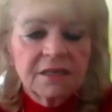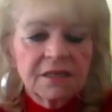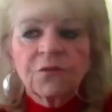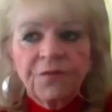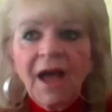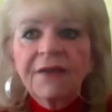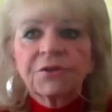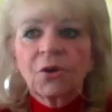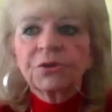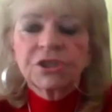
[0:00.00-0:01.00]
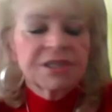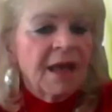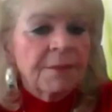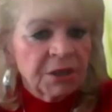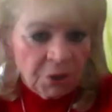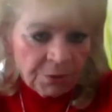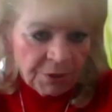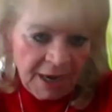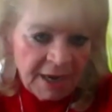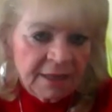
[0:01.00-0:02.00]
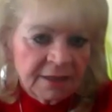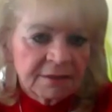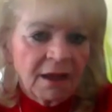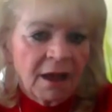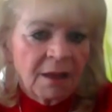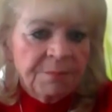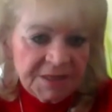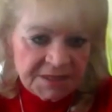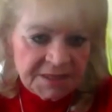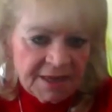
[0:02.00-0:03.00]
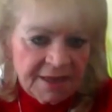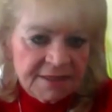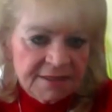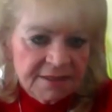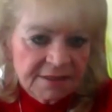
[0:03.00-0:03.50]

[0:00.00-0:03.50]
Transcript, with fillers: your five year old should not be urinating uh, pesticides.